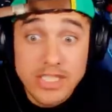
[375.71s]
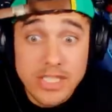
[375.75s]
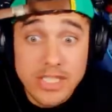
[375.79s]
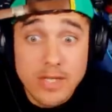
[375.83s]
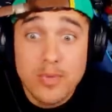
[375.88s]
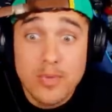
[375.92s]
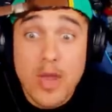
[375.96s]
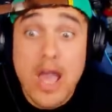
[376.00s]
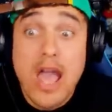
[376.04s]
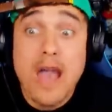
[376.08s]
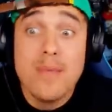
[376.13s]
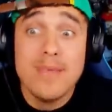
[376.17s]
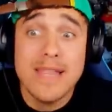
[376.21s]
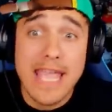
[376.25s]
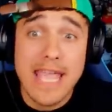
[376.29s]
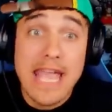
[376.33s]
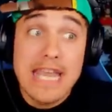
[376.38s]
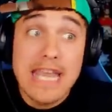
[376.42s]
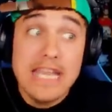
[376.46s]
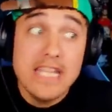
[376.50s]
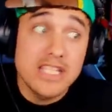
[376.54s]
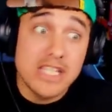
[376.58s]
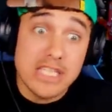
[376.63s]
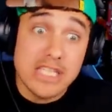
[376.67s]
we should probably
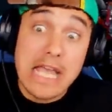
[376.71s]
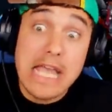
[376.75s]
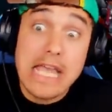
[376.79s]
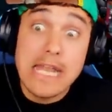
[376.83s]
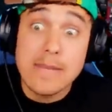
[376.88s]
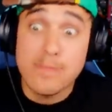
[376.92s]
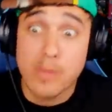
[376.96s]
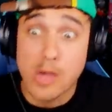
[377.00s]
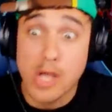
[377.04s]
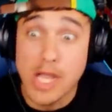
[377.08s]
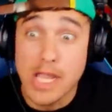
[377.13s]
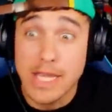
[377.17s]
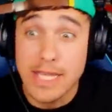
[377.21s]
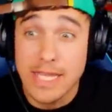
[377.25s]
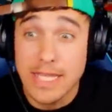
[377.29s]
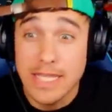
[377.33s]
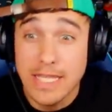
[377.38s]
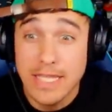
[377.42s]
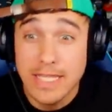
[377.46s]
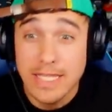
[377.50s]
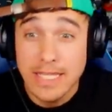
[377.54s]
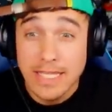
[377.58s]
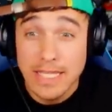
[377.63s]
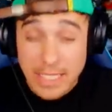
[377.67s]
head inside, but
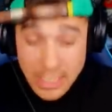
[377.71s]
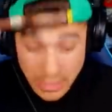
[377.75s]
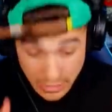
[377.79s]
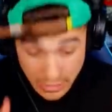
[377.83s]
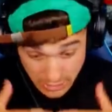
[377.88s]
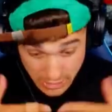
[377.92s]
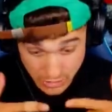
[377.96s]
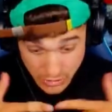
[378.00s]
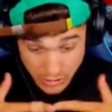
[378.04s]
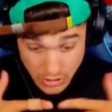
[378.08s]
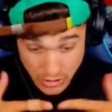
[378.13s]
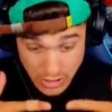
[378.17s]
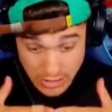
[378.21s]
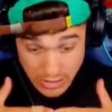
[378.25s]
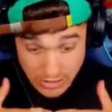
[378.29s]
at this